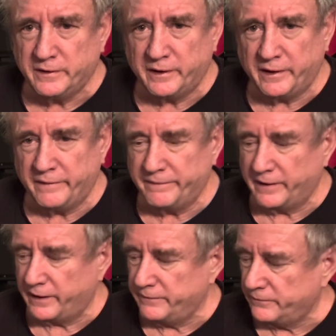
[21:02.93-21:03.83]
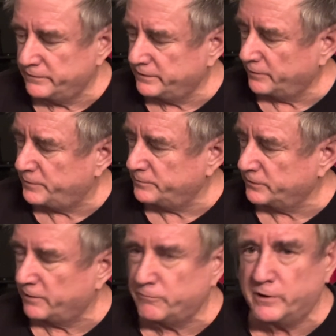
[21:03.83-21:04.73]
and people
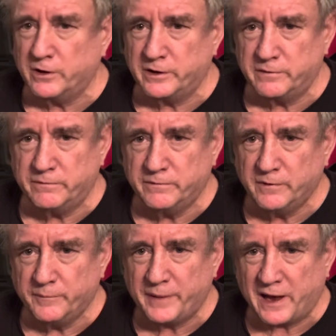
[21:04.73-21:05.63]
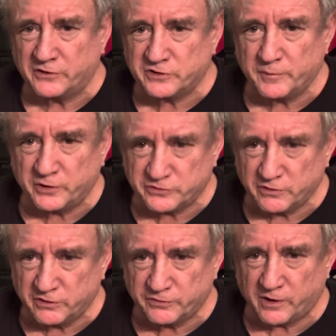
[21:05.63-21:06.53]
that really passed the mustard
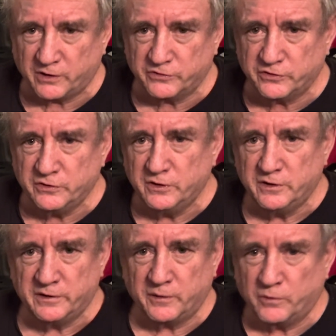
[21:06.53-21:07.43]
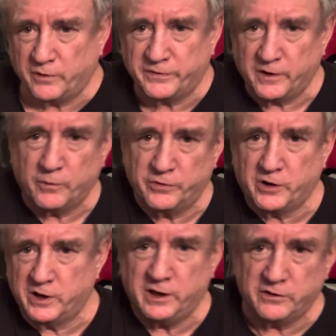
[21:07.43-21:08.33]
as far as they weren't there with their
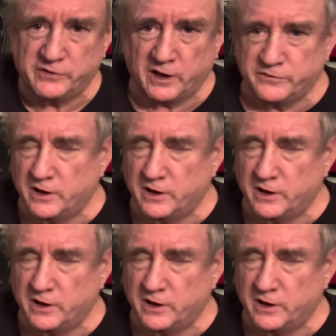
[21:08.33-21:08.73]
hands out.